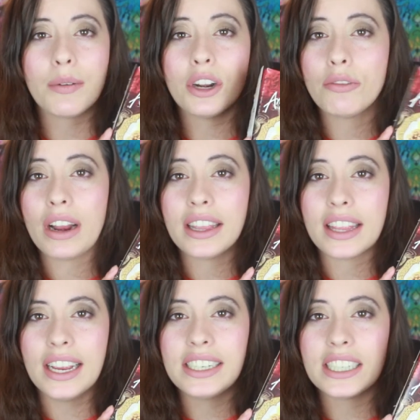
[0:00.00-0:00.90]
I'm gonna rate
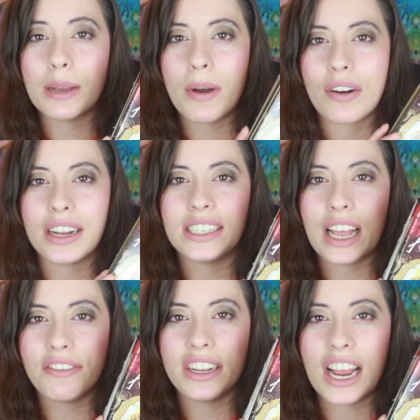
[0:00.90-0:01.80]
this about a
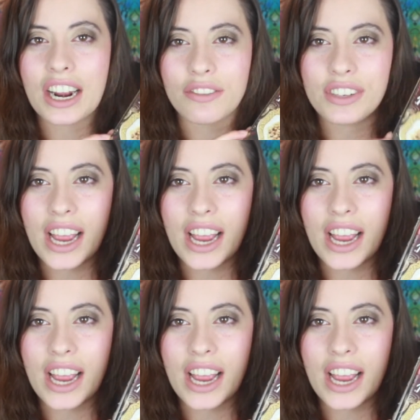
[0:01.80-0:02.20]
7 out of